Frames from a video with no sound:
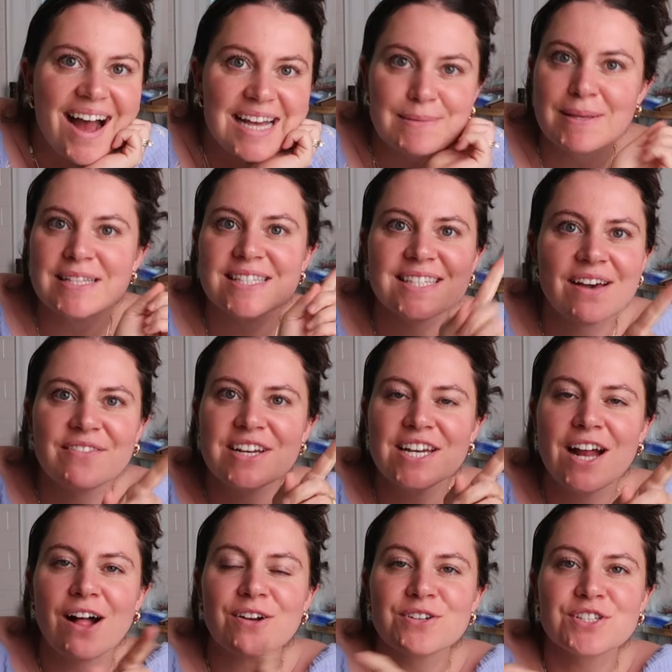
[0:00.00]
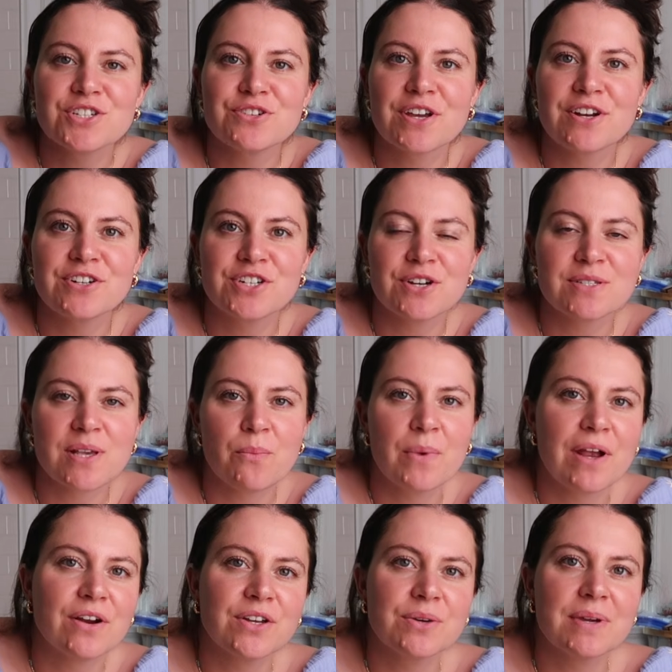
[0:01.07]
I spent $70 at Trader Joe's and
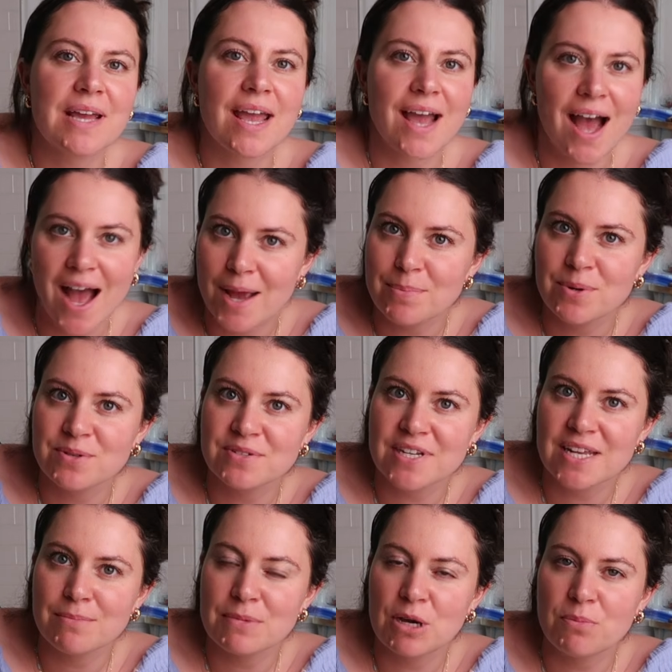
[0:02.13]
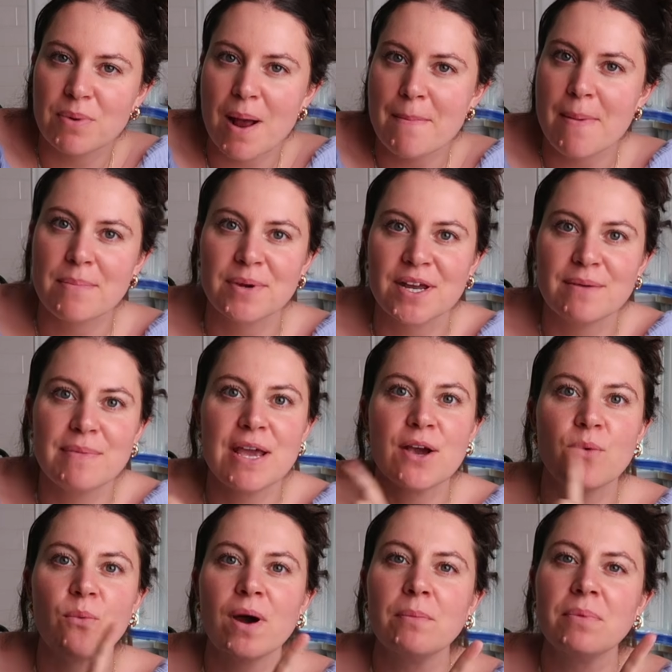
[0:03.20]
we are doing a high protein meal prep. I'm gonna
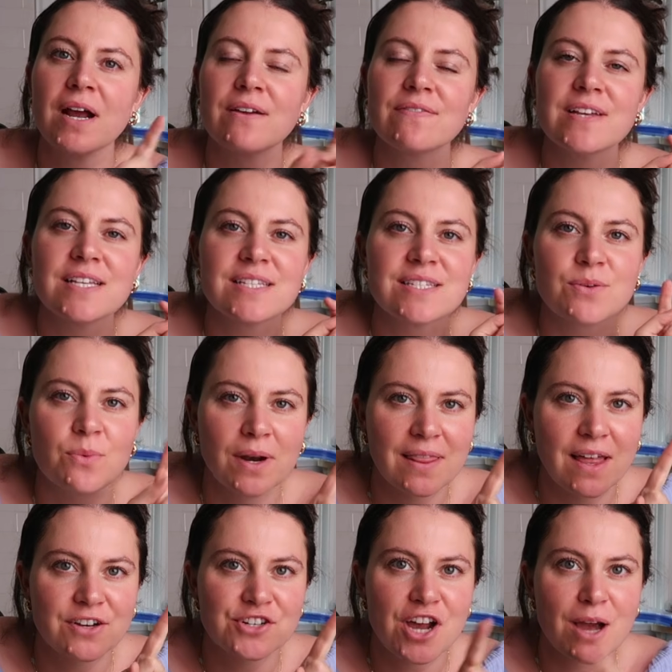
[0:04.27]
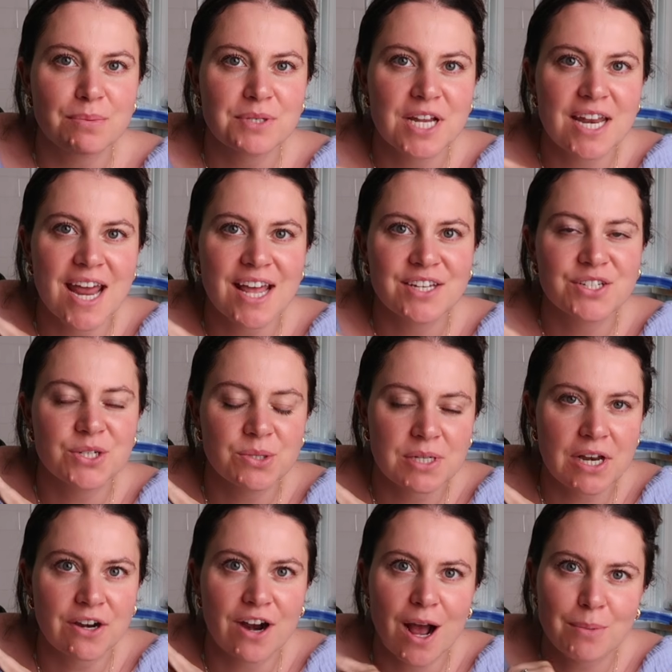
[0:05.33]
make 1 breakfast, 1 lunch option, and 2
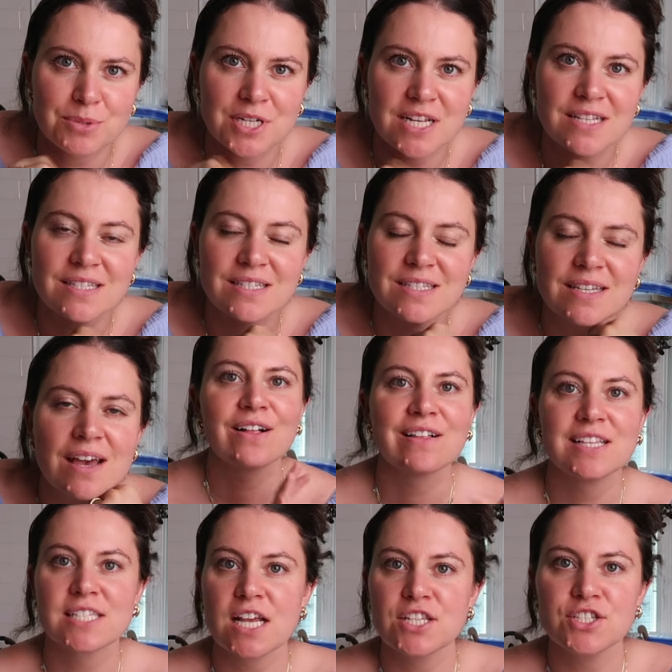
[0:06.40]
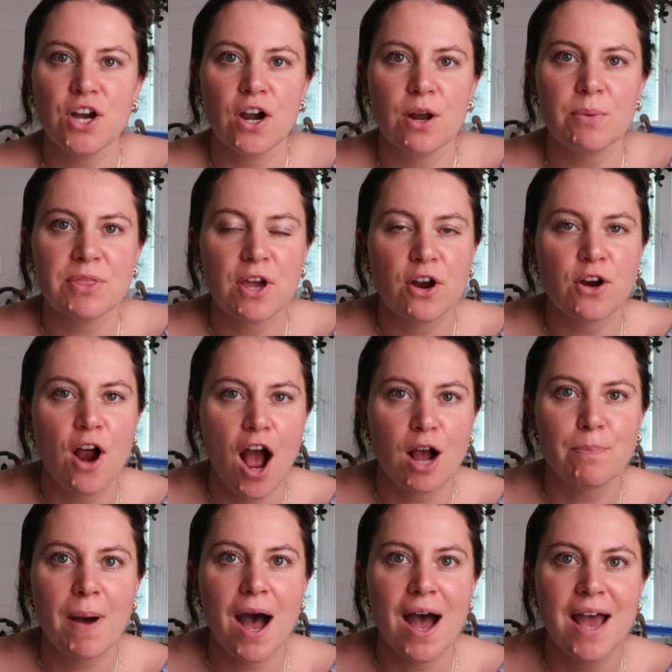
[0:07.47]
dinner options. Let's get started with our
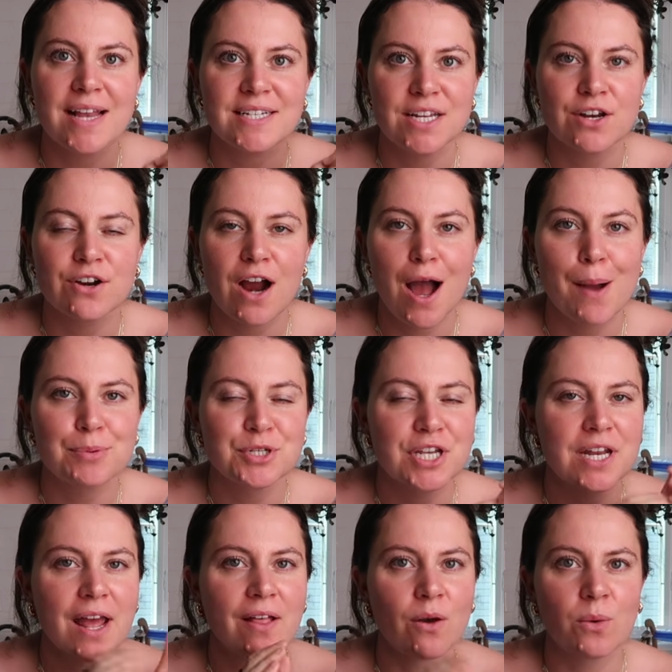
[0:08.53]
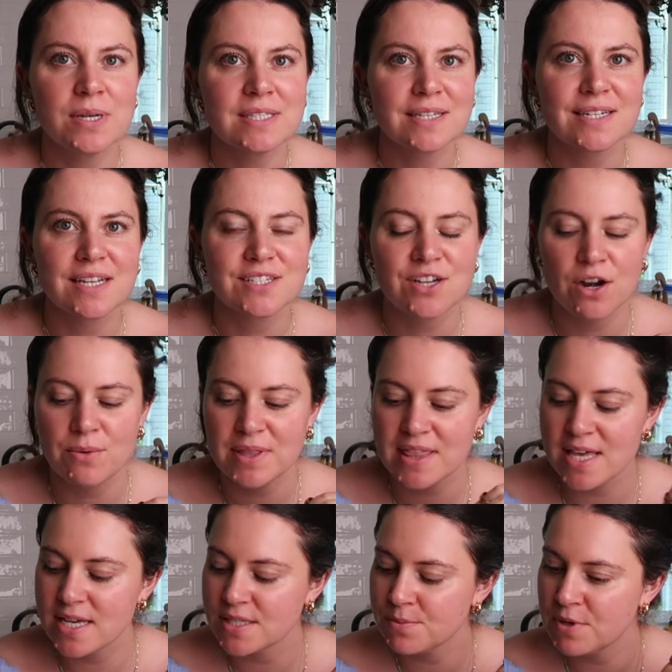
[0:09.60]
crock pot dinner option. I always like to get started with
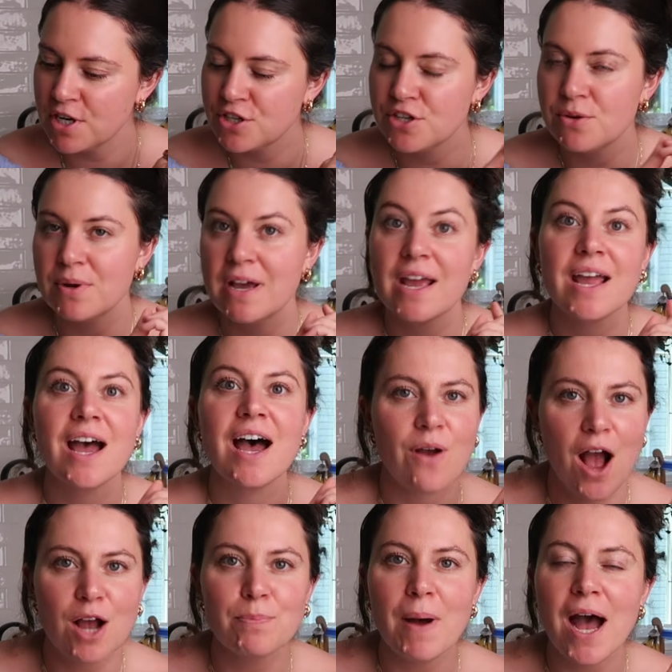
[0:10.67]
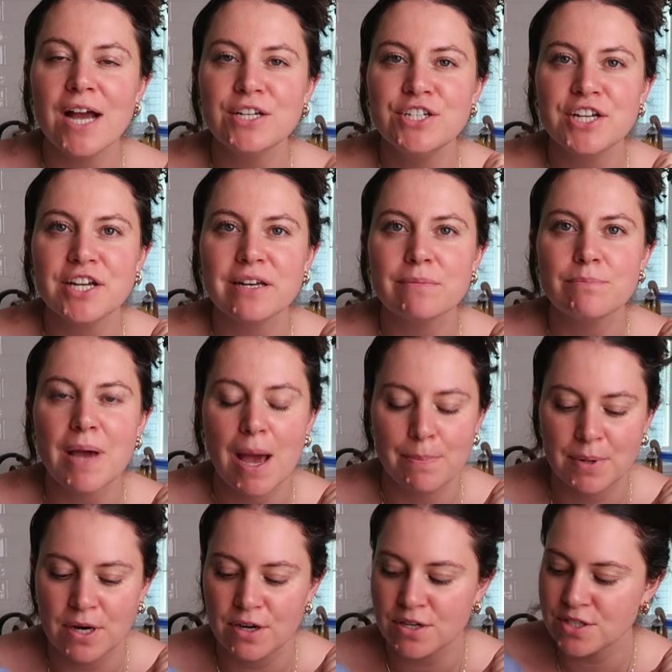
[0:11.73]
this. We're doing crock pot chicken and
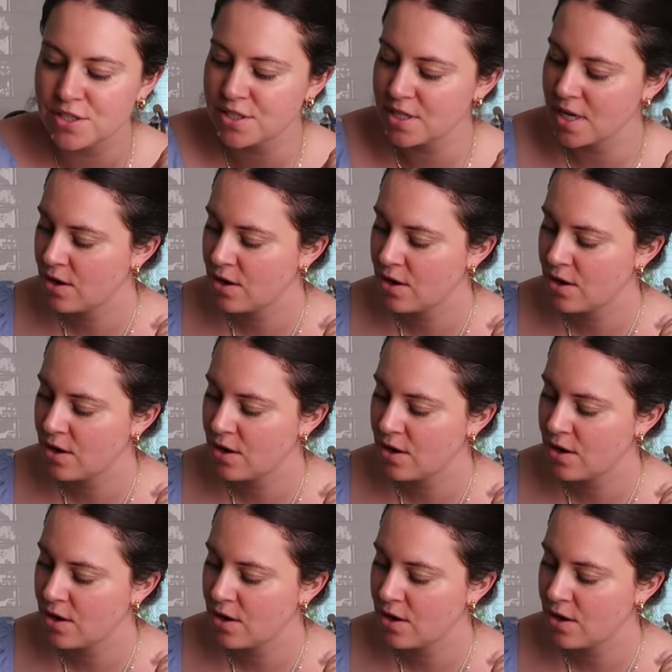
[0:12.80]
peppers.